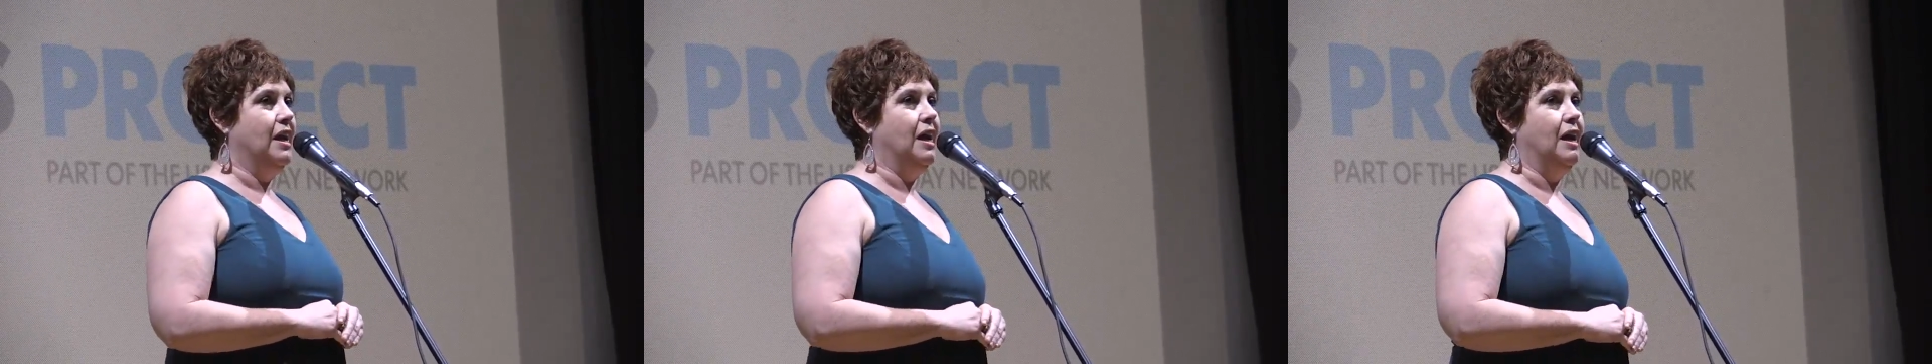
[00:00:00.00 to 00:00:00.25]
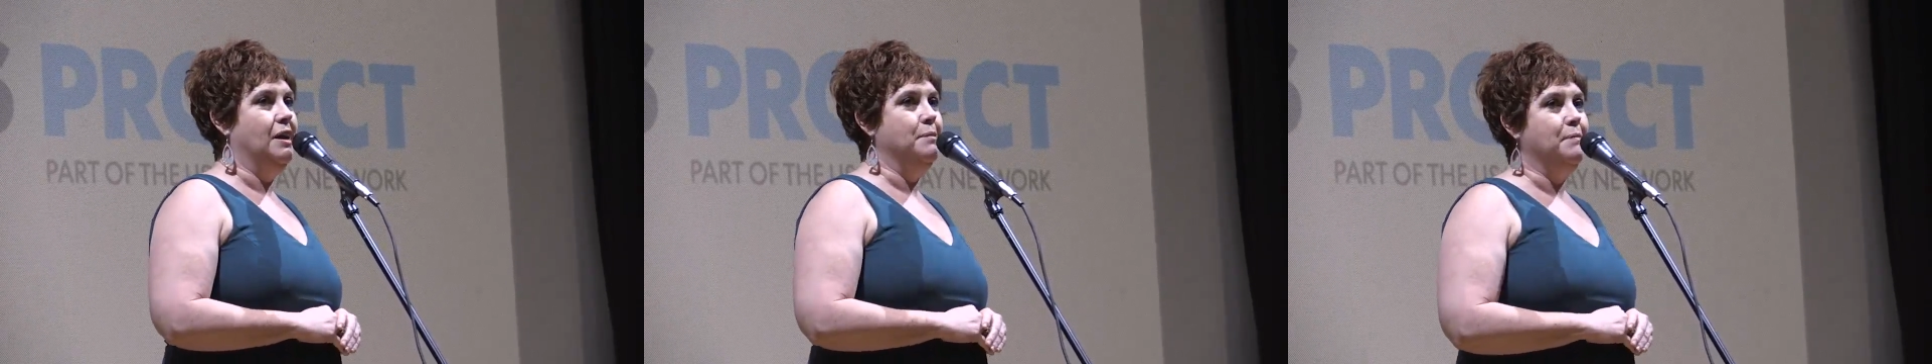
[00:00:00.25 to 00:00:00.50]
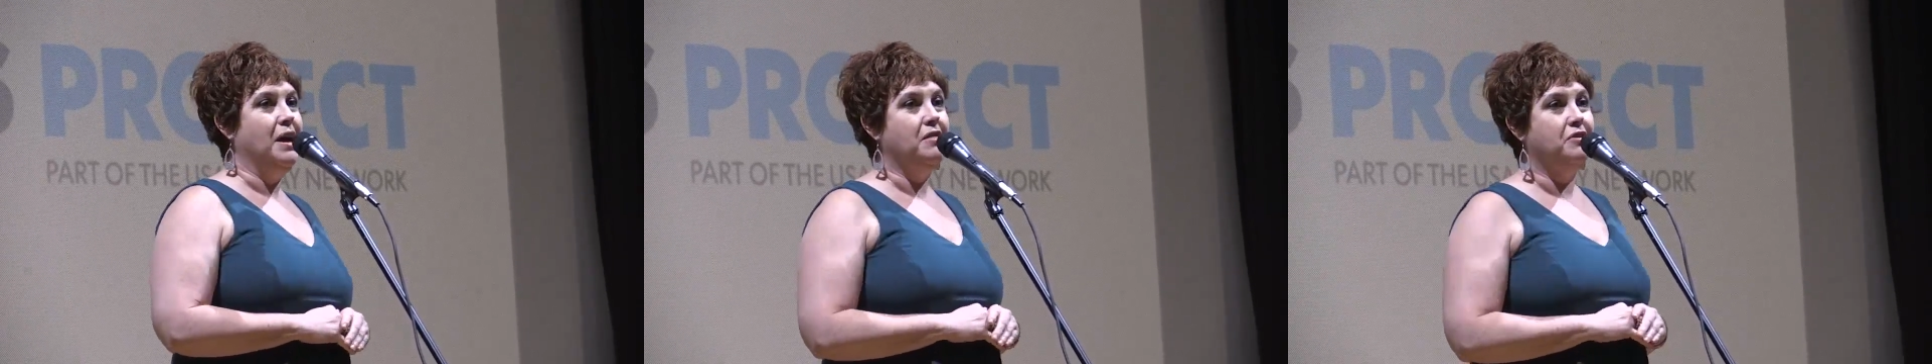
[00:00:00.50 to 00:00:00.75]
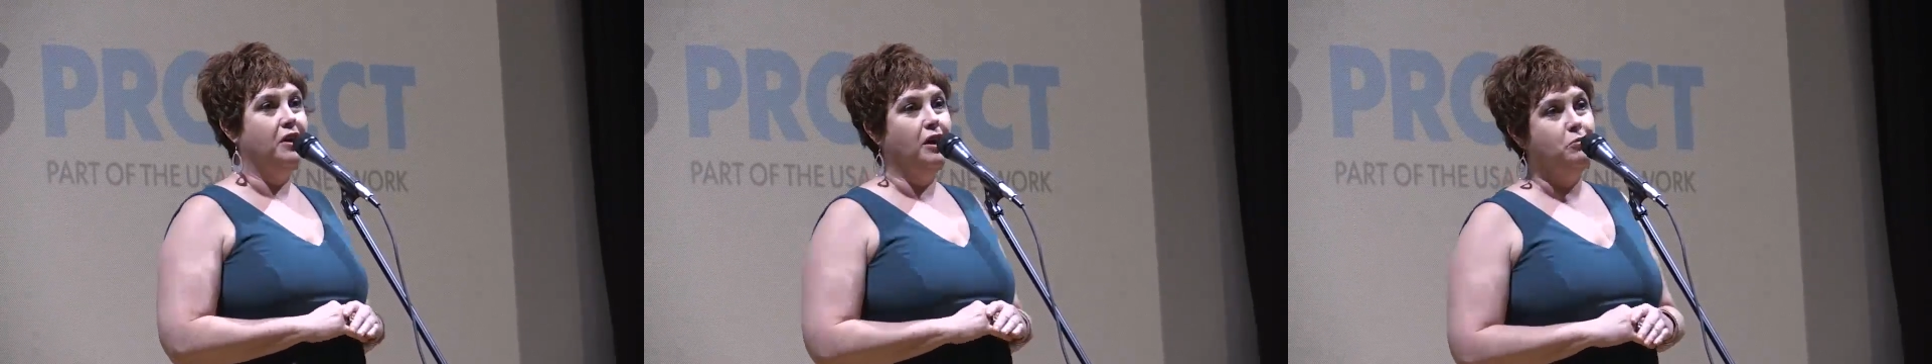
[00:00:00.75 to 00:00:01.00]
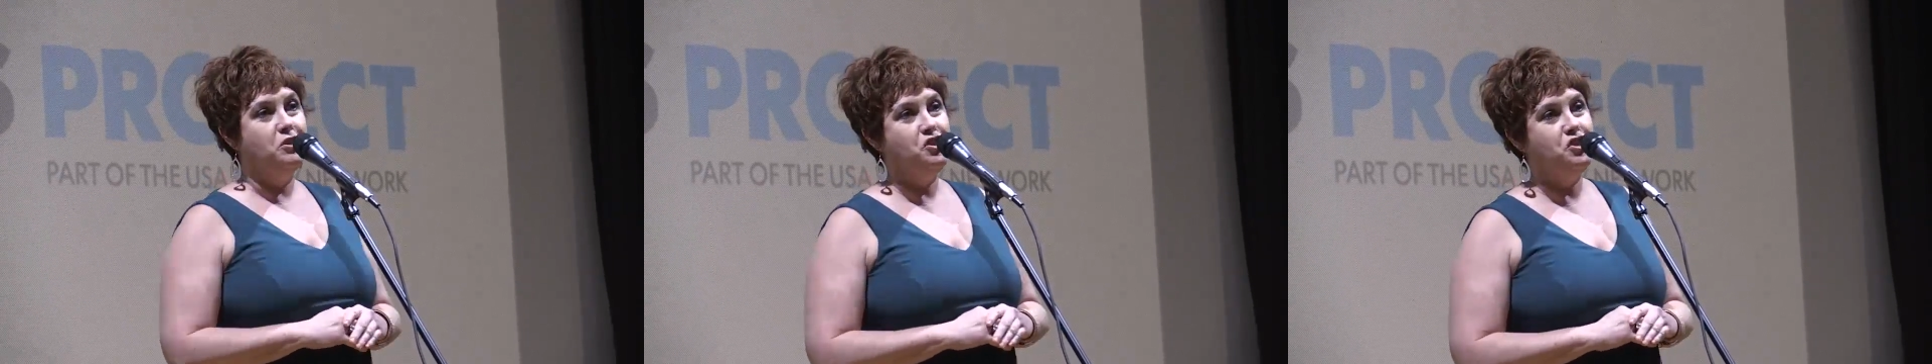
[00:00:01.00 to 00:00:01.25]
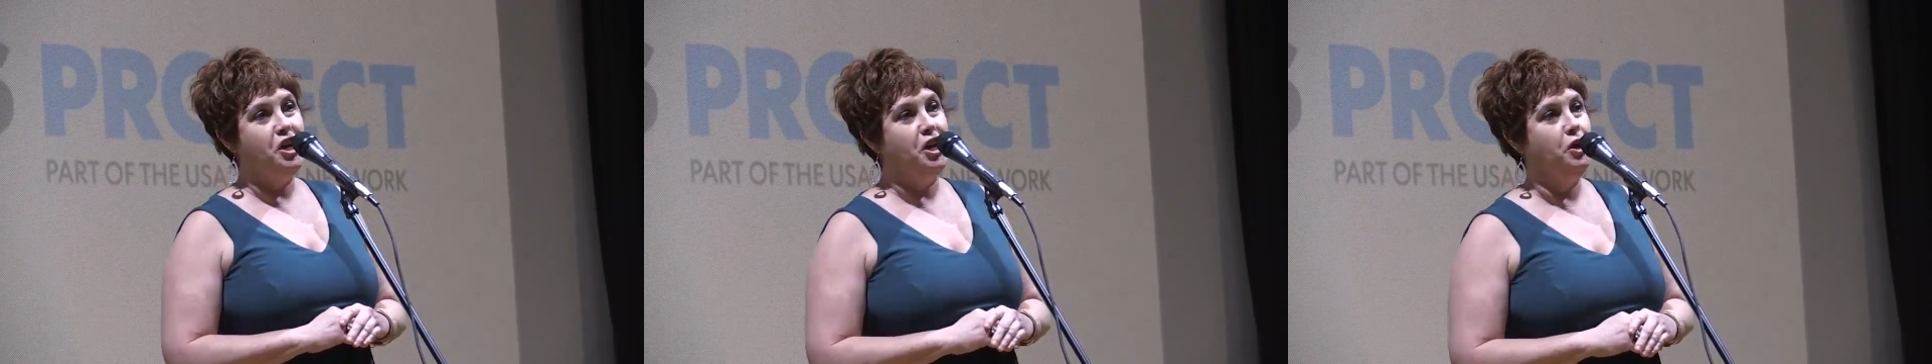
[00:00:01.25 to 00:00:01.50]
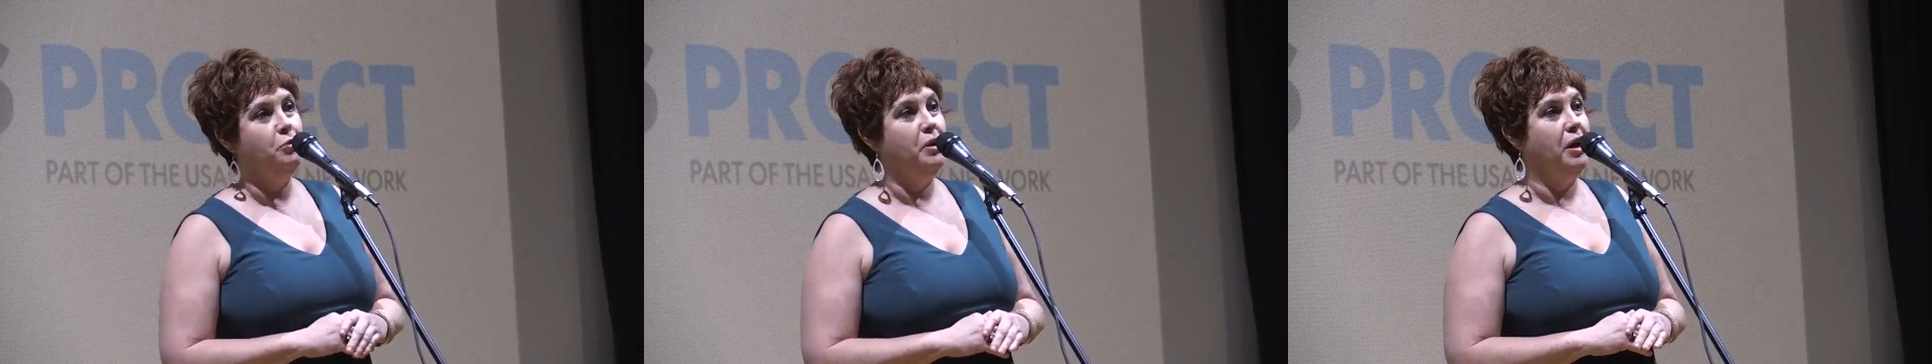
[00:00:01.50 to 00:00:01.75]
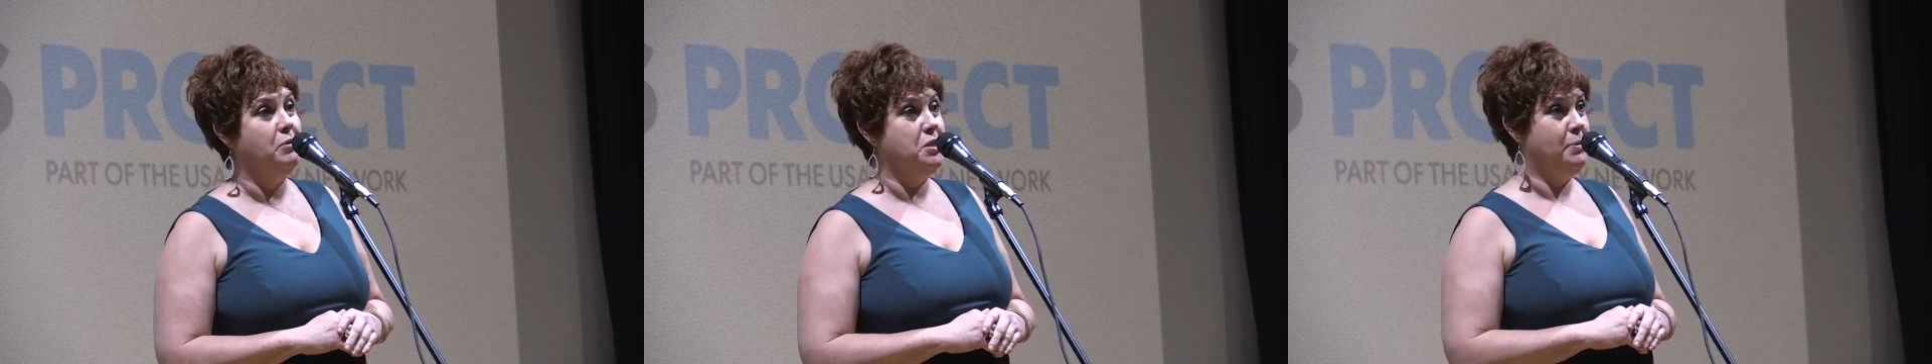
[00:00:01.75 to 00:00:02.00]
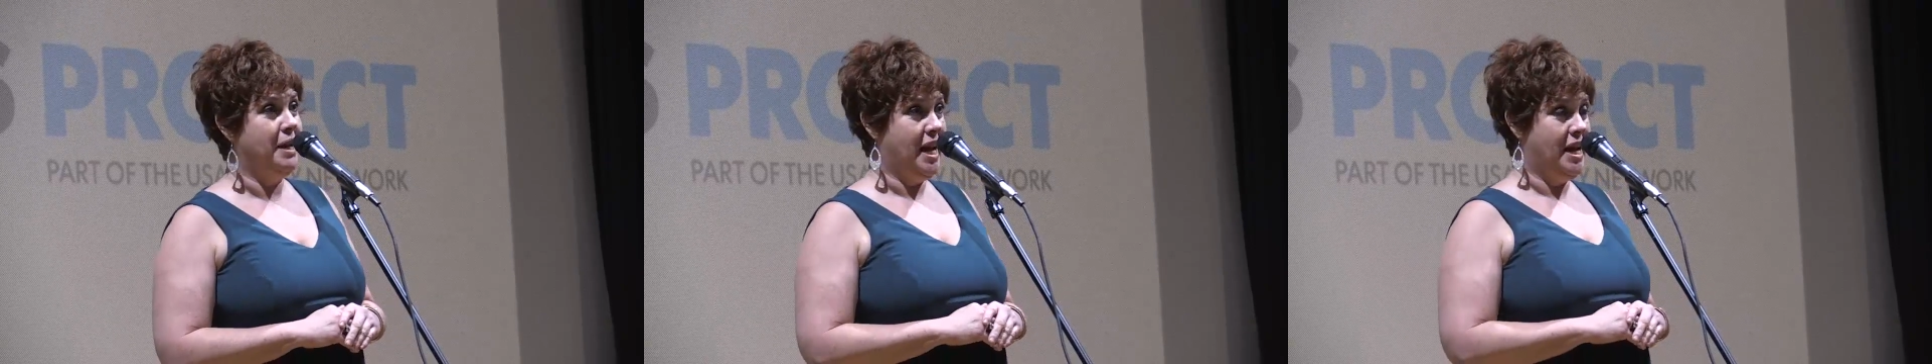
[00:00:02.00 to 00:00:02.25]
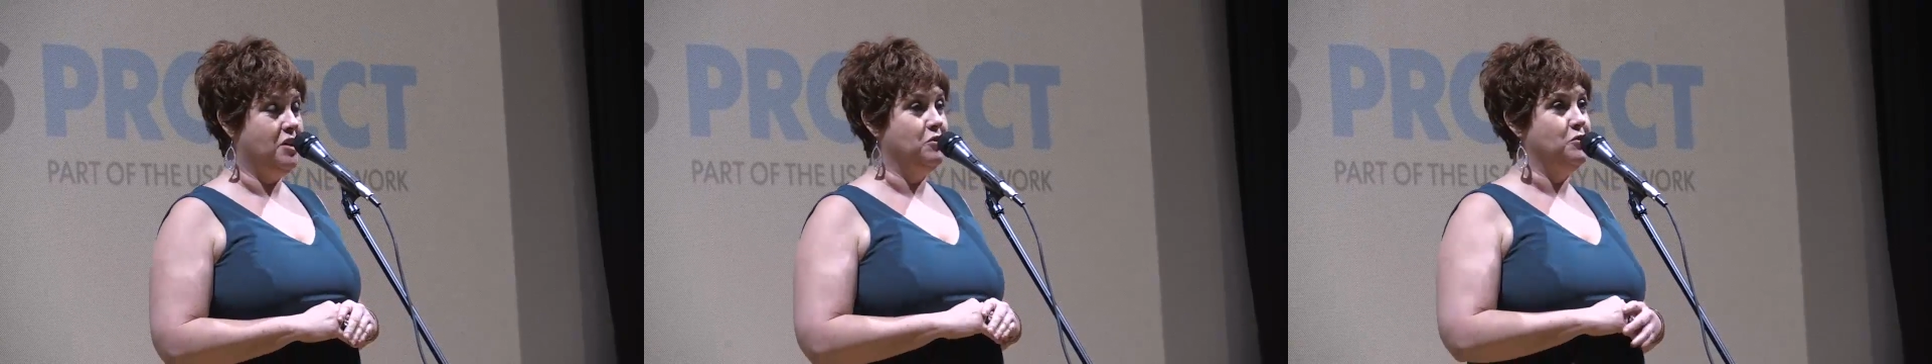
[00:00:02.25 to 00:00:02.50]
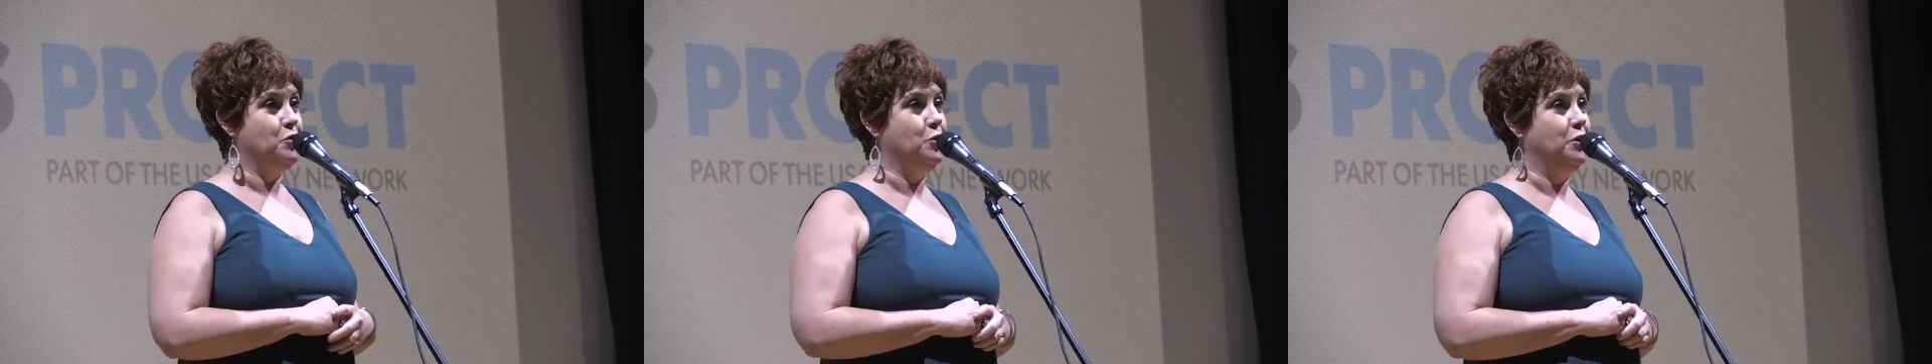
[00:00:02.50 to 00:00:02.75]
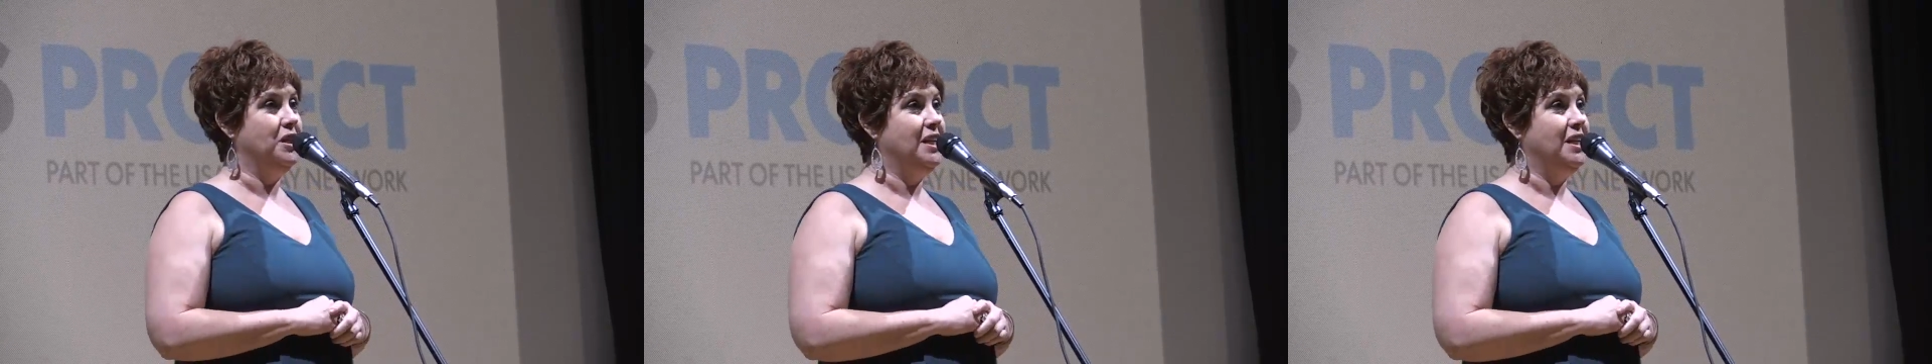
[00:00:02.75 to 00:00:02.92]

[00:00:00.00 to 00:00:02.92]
I thought I was Cher when I was about 8 years old,